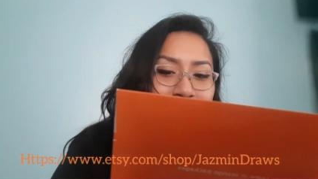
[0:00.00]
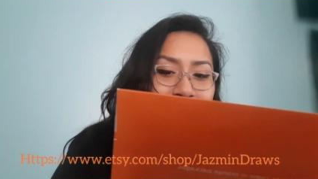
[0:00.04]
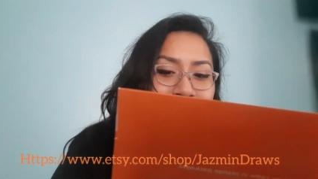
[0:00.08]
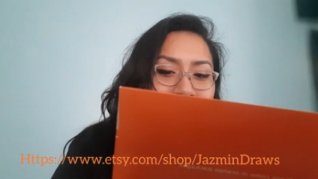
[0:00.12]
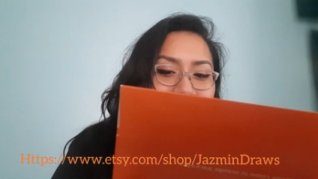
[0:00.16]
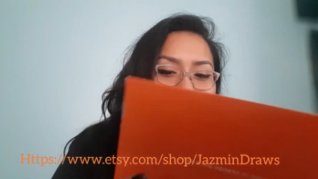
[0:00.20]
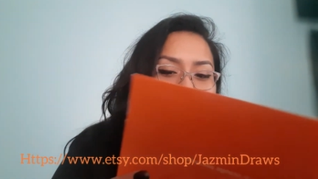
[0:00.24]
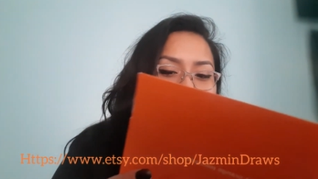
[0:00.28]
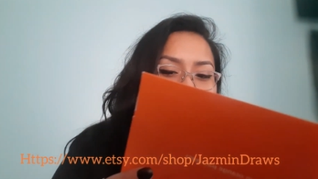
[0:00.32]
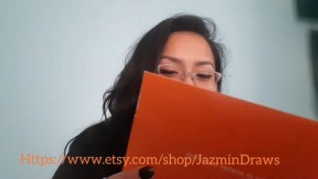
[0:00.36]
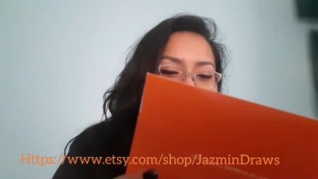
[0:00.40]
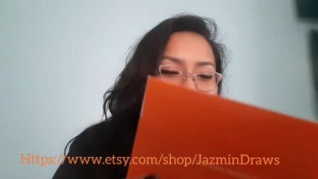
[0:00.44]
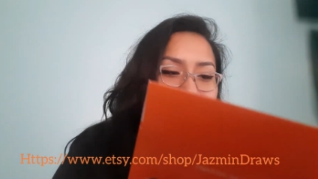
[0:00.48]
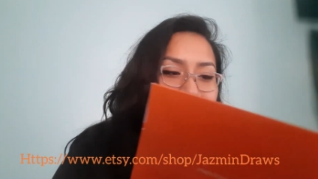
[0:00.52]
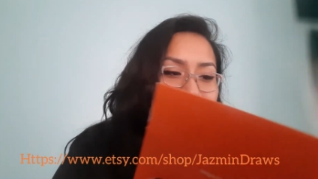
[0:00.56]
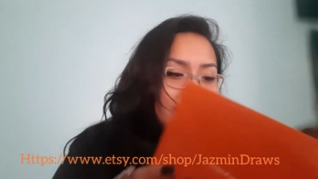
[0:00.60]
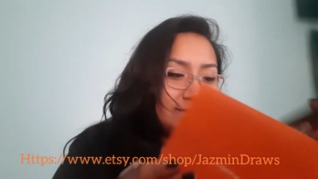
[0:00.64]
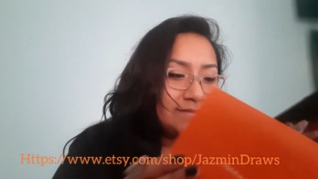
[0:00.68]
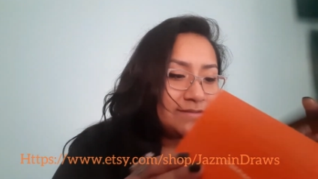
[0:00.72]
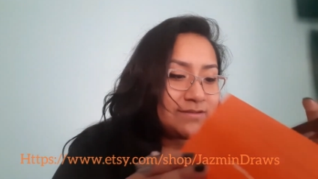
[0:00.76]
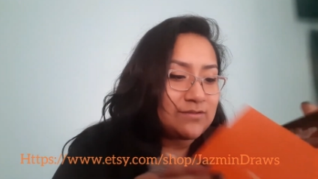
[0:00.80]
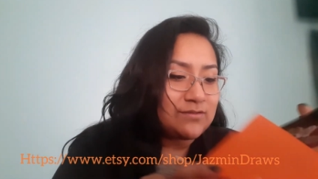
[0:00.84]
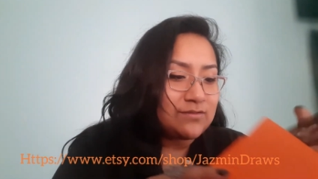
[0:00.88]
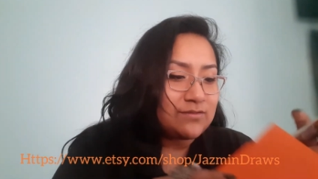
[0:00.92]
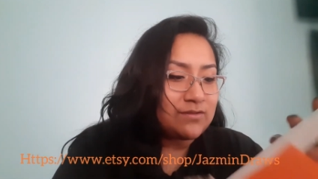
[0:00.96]
what size are these
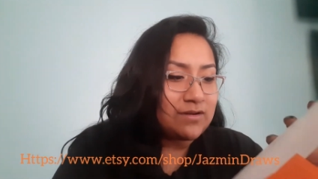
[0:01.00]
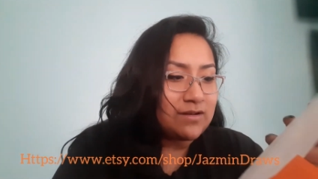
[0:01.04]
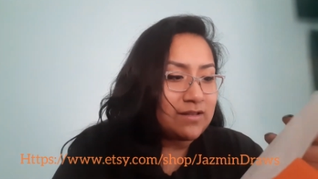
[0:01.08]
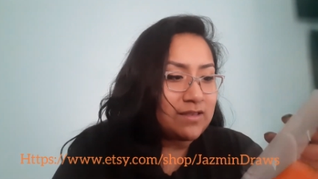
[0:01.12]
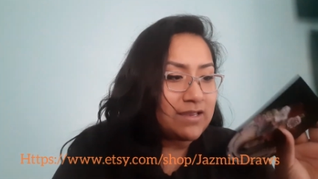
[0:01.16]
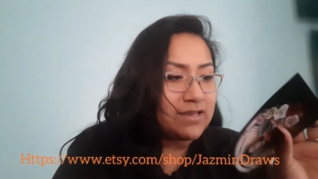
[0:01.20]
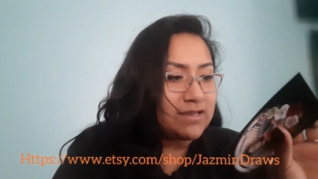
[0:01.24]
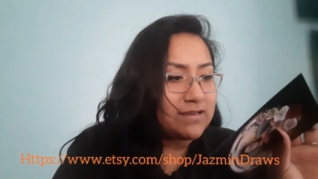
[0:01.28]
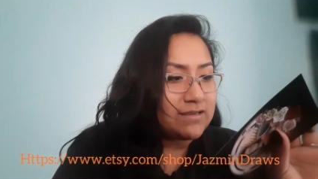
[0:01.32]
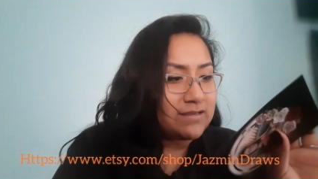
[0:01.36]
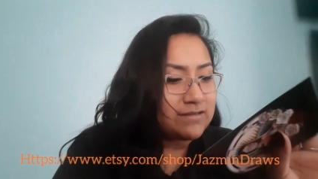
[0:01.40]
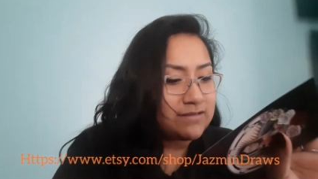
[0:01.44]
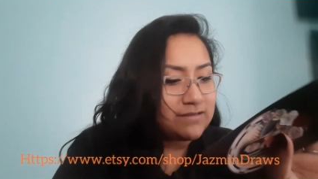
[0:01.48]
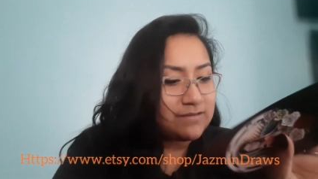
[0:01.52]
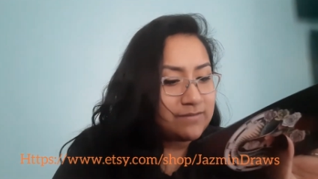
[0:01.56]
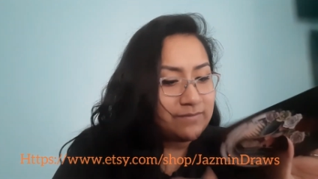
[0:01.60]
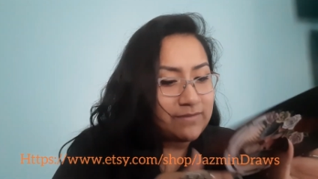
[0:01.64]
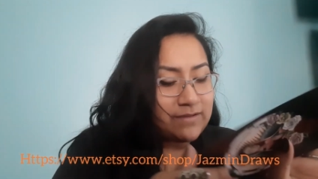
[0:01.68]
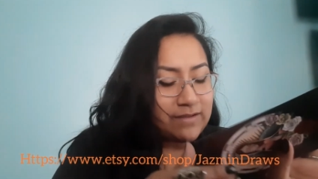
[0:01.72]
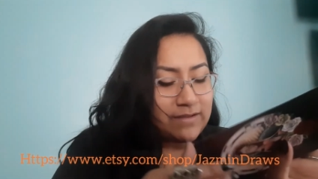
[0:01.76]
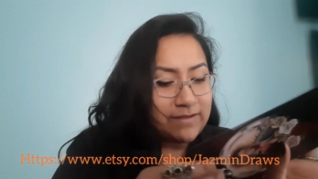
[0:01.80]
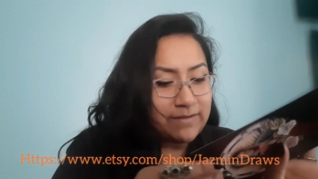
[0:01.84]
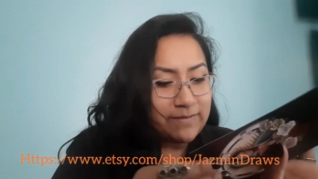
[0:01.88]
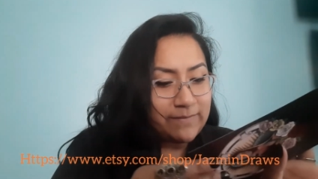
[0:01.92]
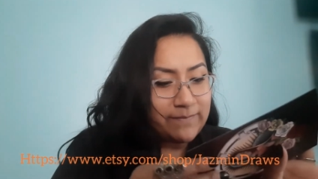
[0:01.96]
though? They're like
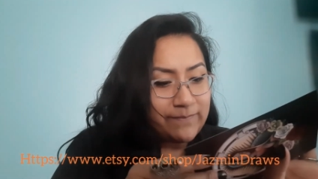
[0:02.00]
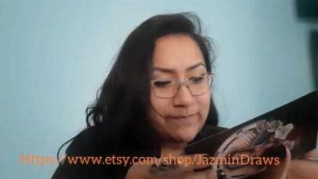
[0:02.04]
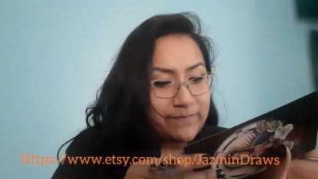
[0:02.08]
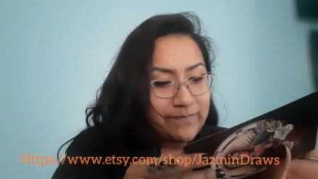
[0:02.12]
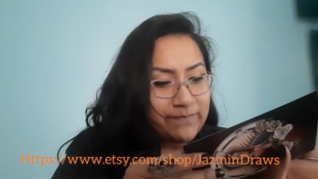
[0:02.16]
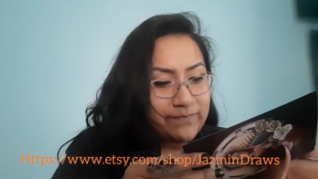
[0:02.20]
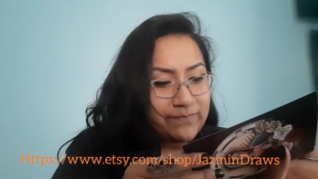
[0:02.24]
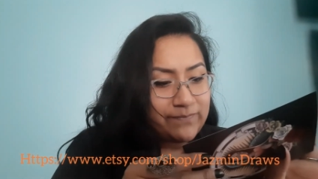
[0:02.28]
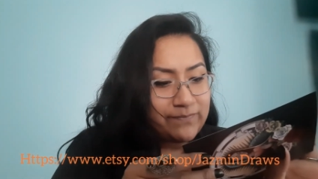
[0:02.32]
um,